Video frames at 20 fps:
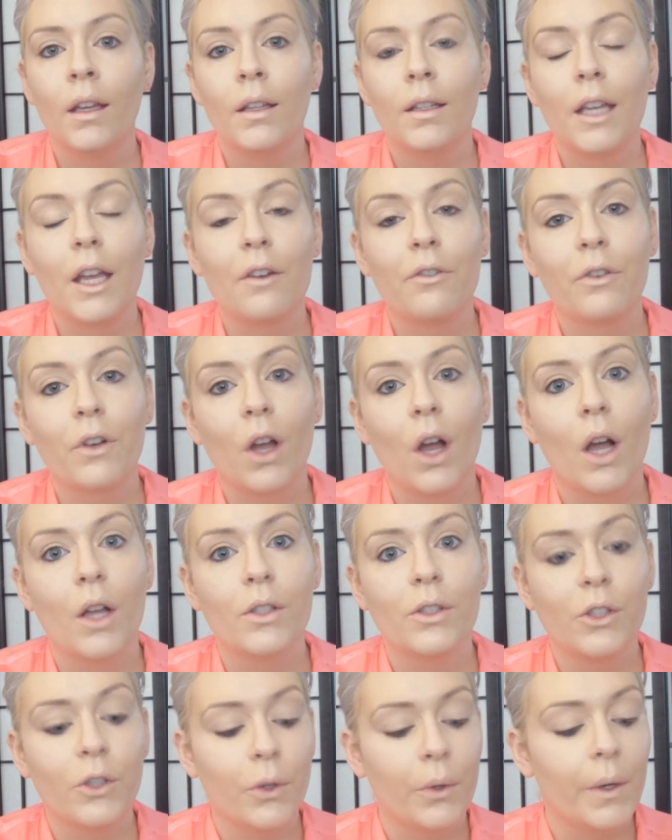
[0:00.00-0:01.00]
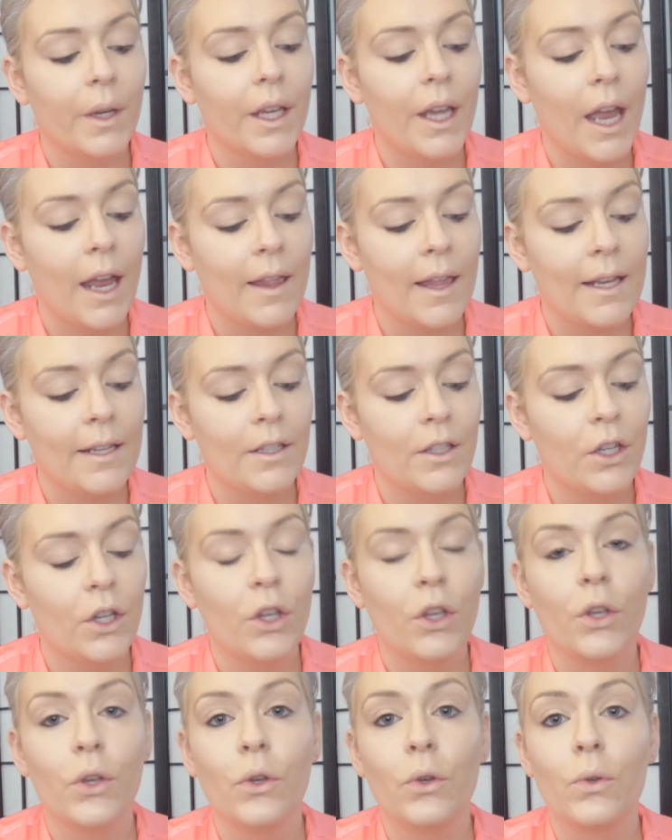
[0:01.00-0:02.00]
Now for contouring, I like to
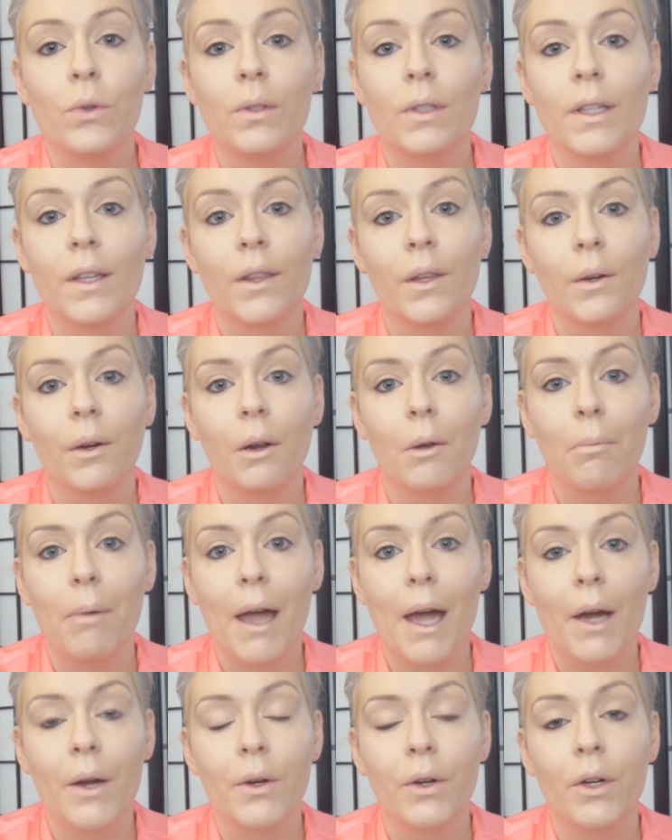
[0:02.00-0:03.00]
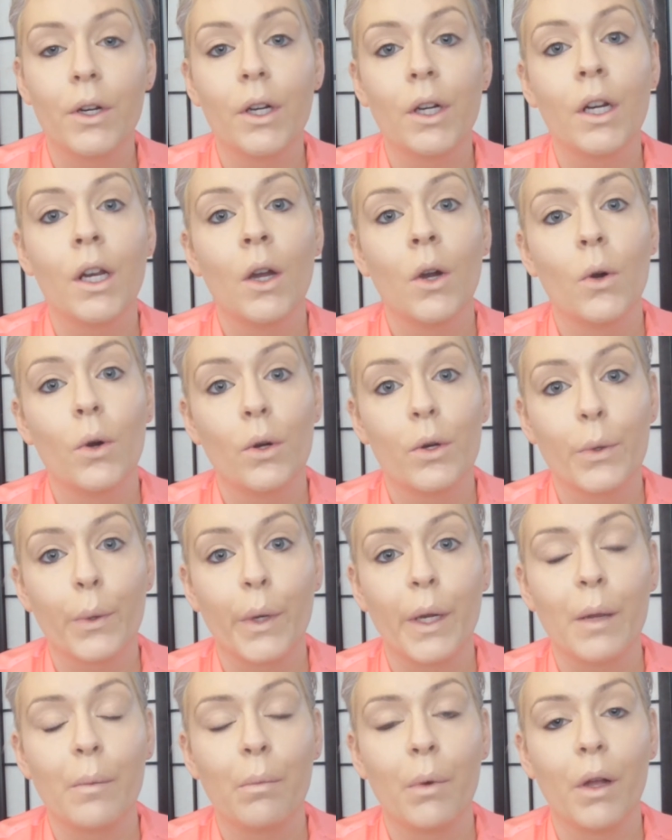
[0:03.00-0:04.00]
use either a powder or
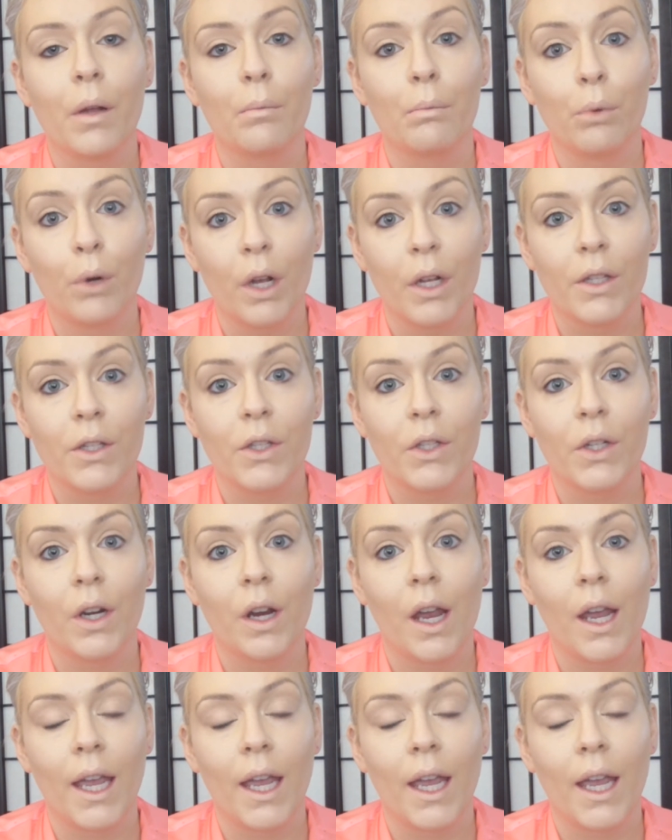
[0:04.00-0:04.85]
cream bronzer.